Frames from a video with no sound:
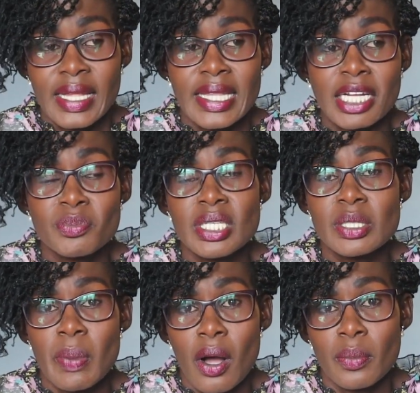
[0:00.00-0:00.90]
That means
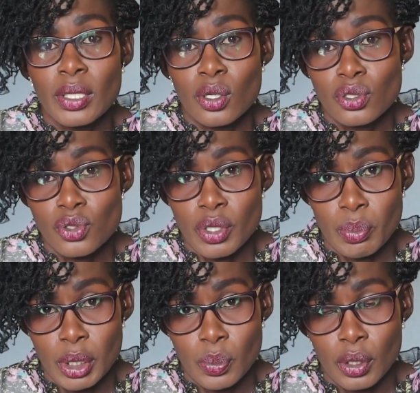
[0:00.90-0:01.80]
power belongs to the
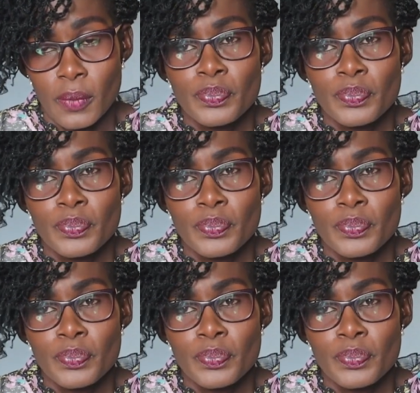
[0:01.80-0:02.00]
people.